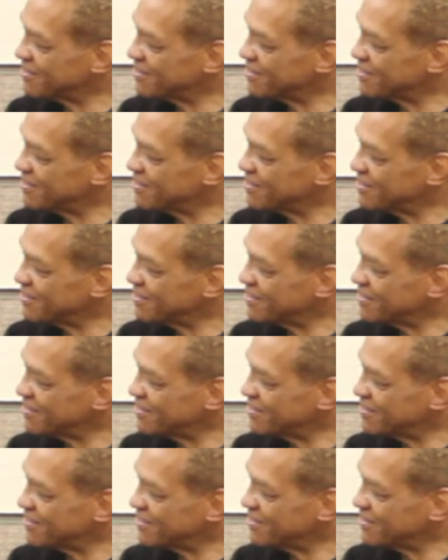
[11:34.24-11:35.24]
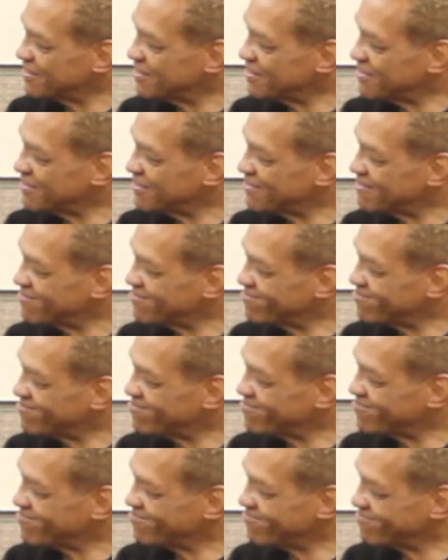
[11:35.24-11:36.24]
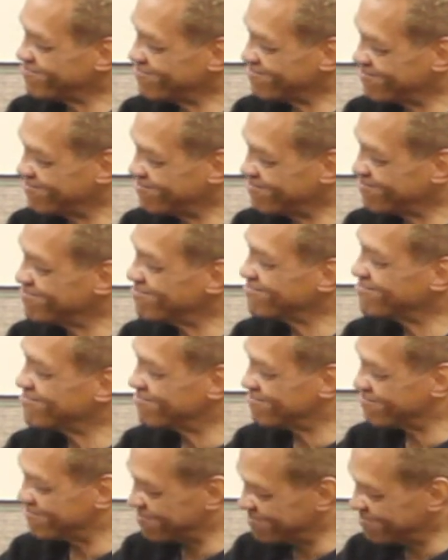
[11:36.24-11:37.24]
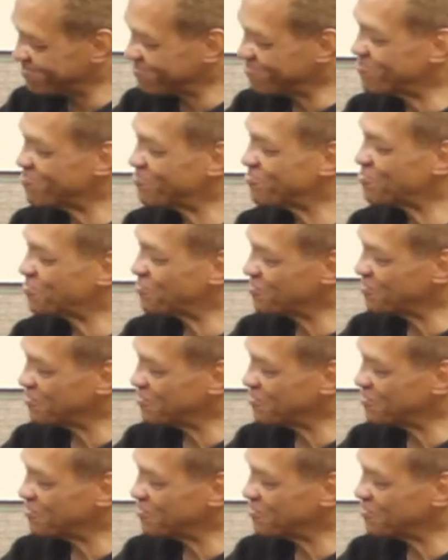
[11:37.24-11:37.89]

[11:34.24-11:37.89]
[no speech]